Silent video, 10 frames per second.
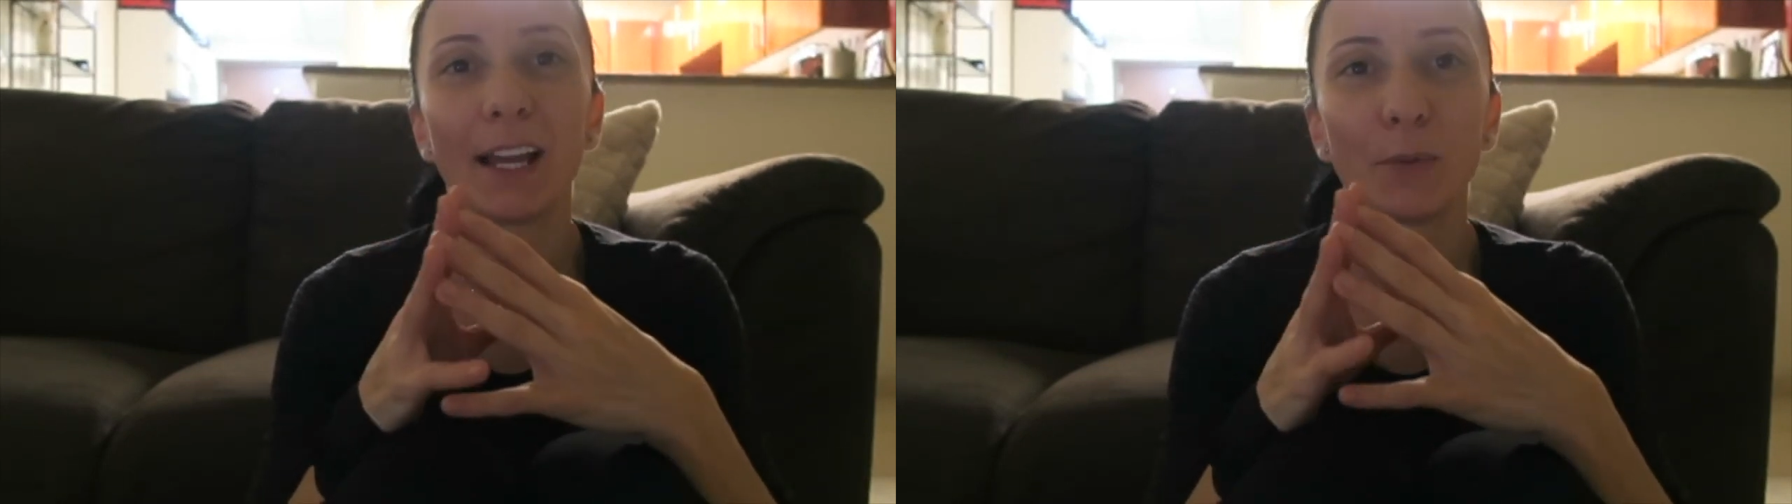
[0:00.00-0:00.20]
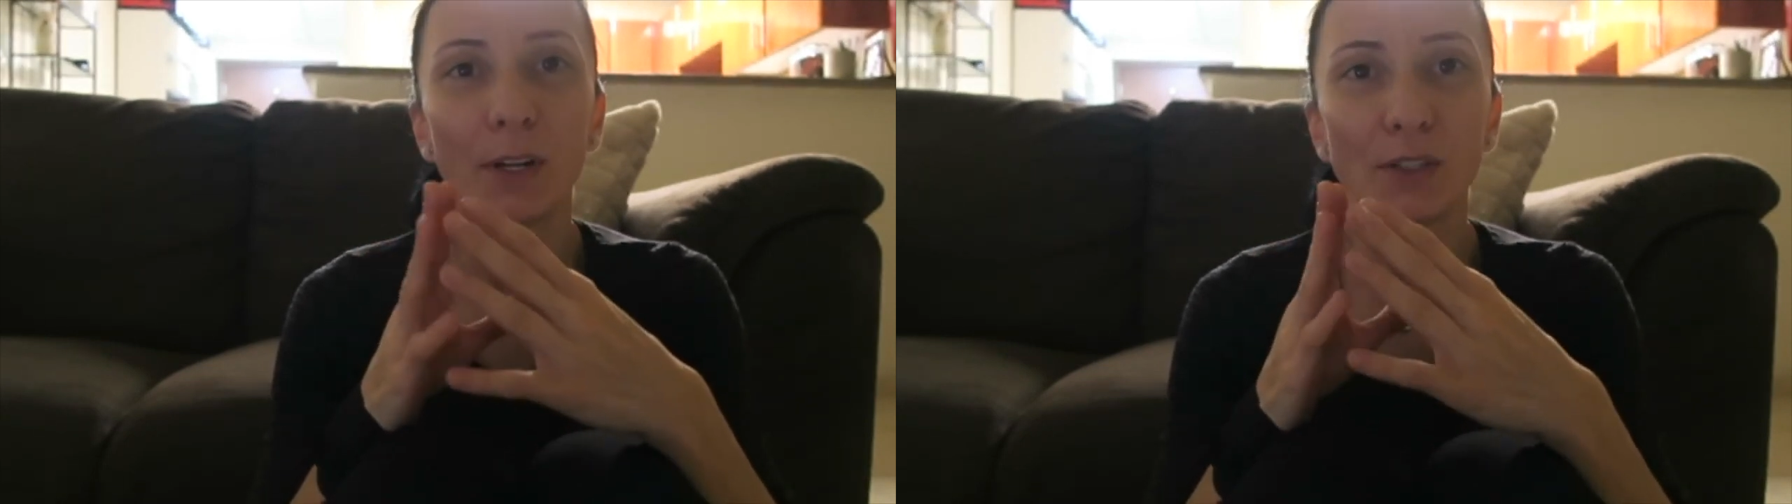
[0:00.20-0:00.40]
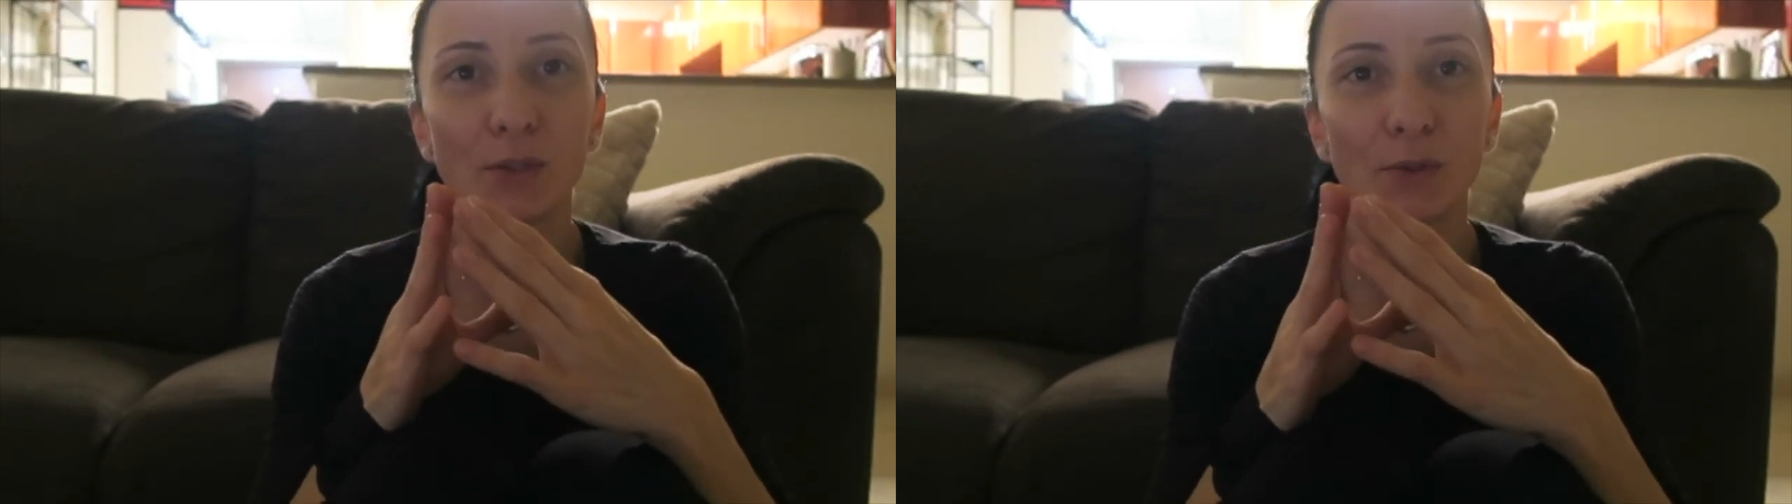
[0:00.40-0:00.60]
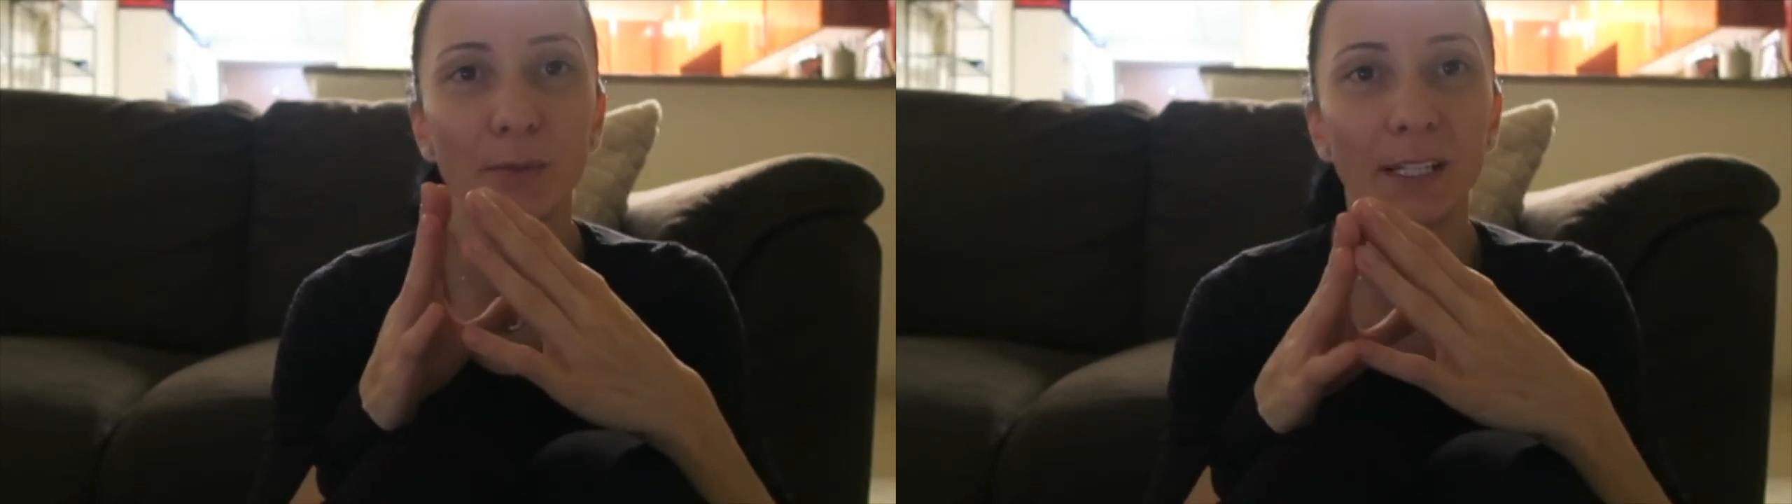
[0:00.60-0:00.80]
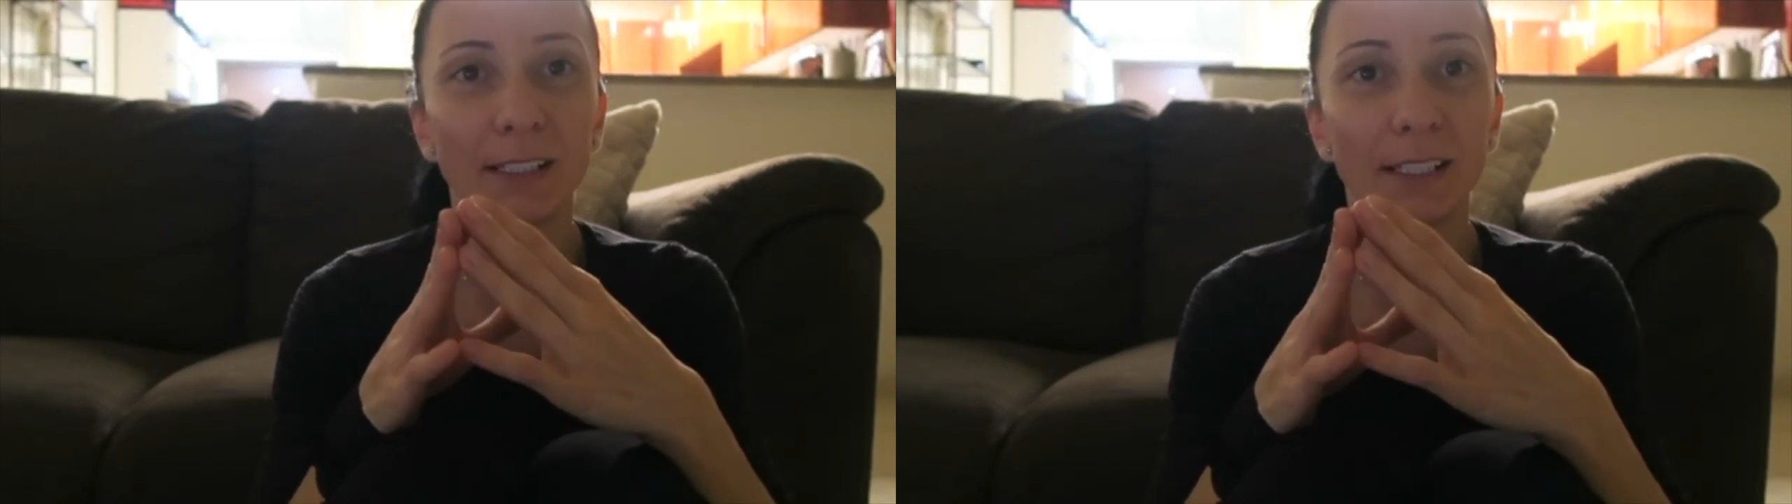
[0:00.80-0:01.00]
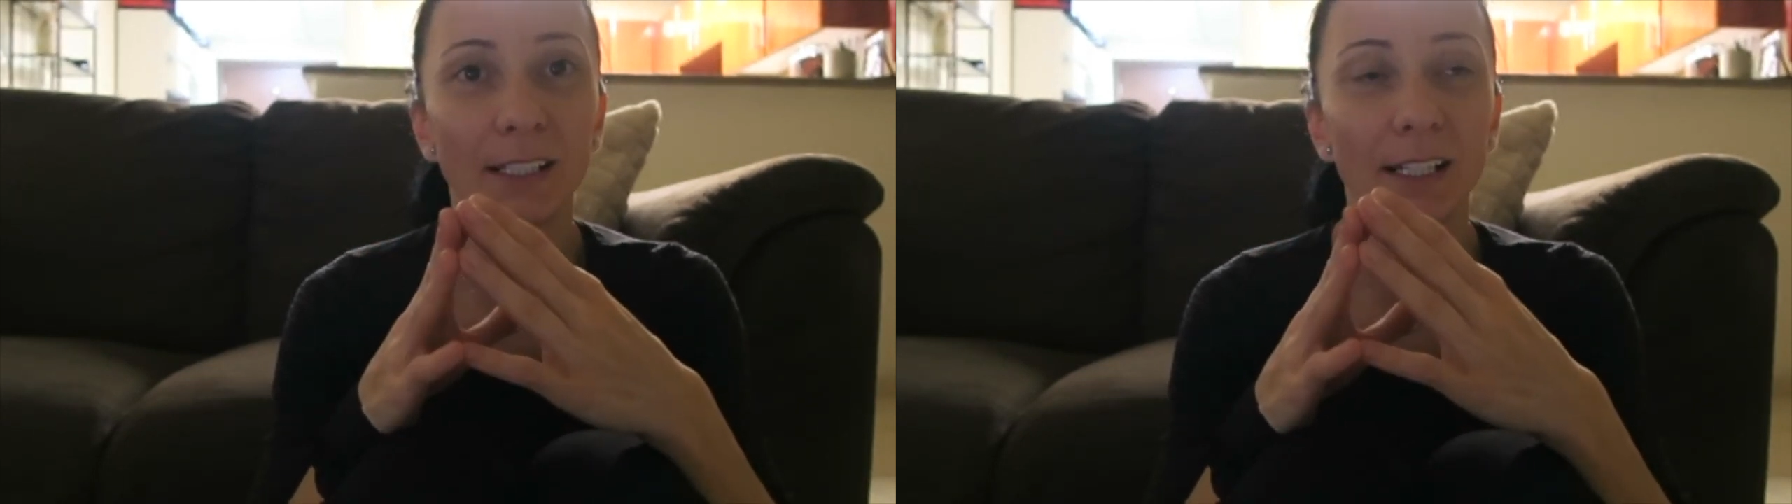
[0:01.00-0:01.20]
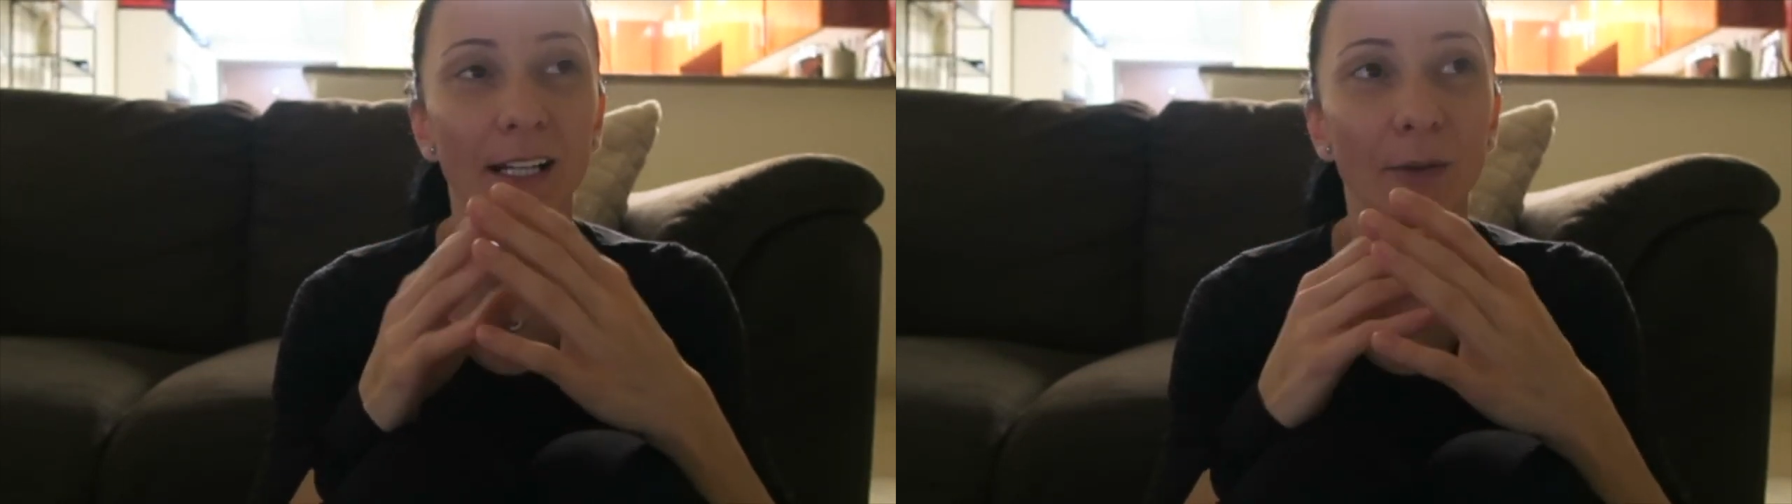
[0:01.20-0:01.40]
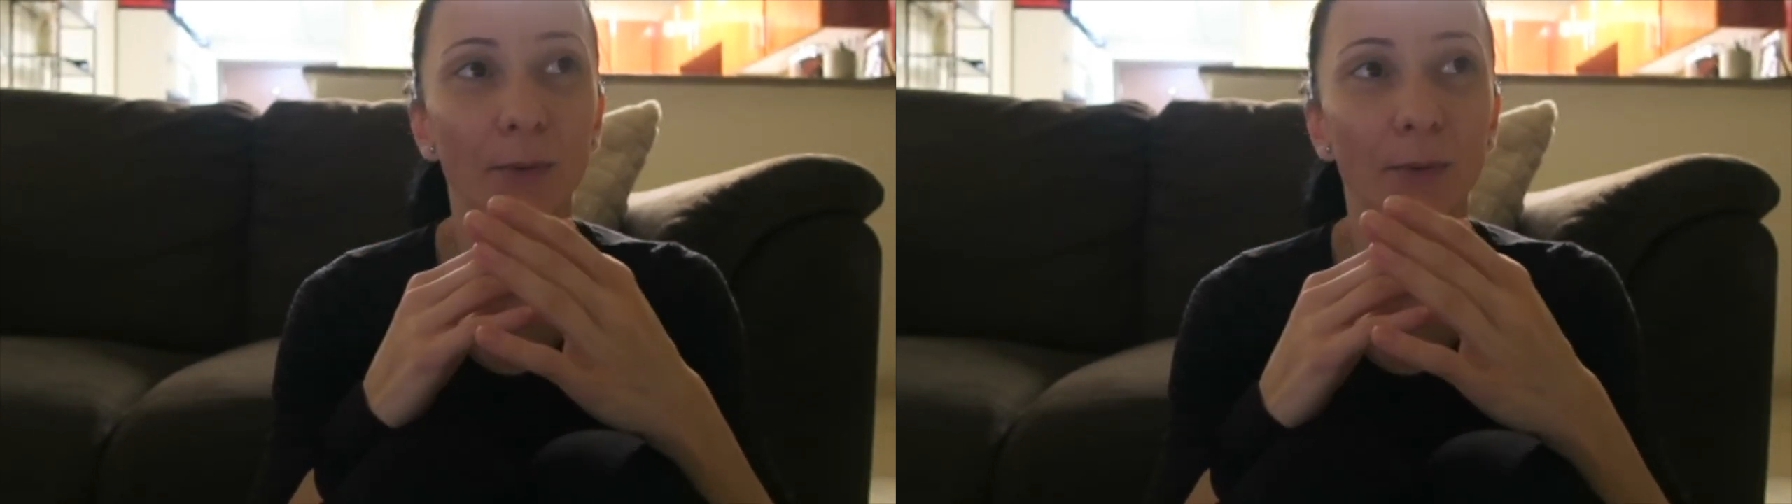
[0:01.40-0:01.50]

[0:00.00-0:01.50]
I want to make dinner.